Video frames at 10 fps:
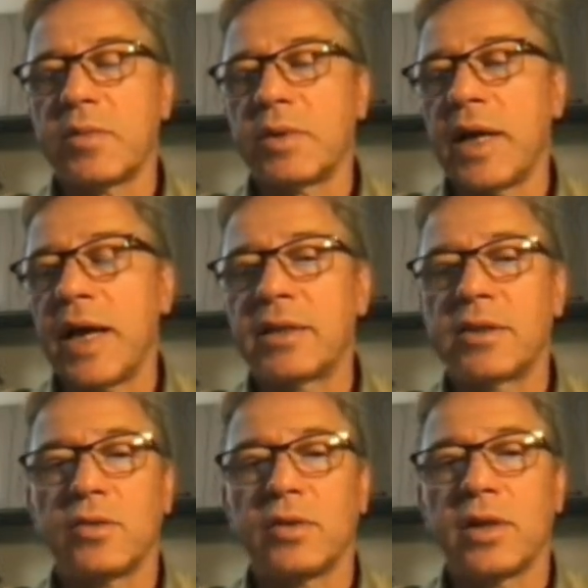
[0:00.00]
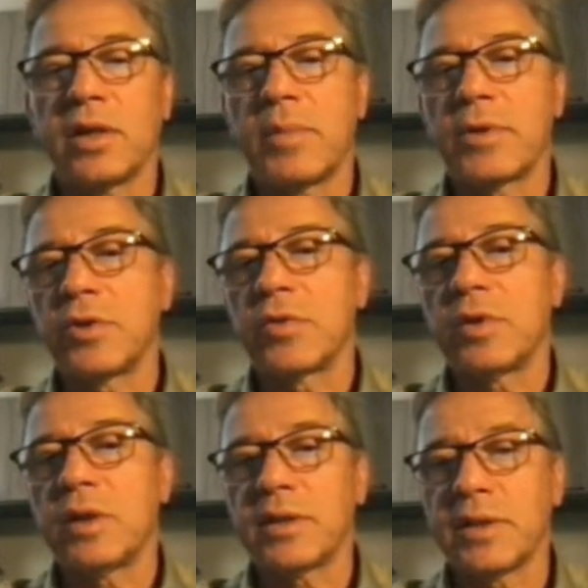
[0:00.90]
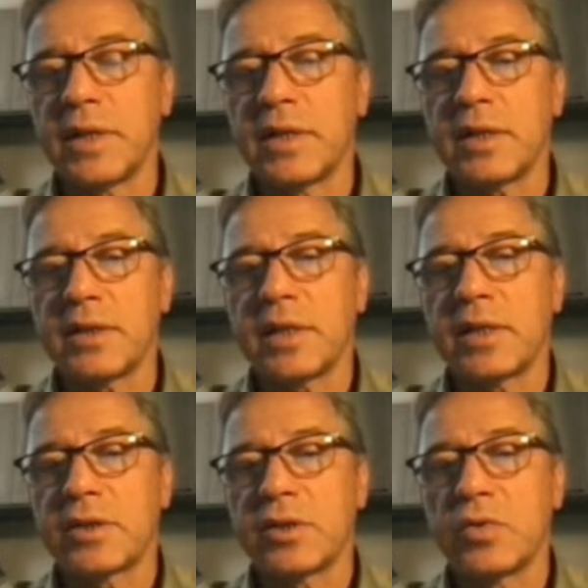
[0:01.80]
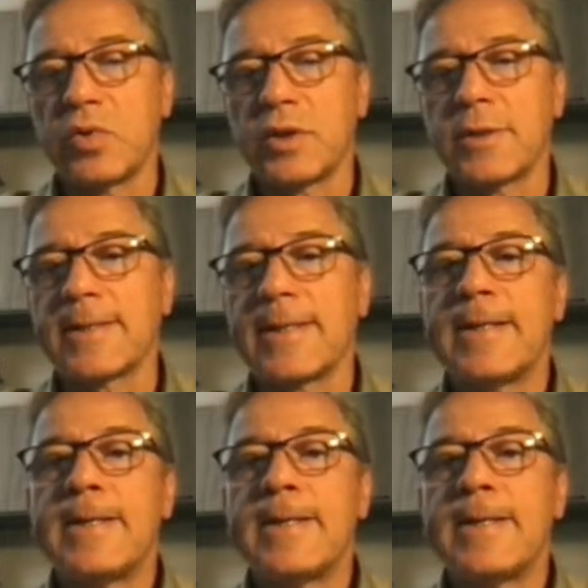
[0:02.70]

We add it to the epidural anesthetic solutions,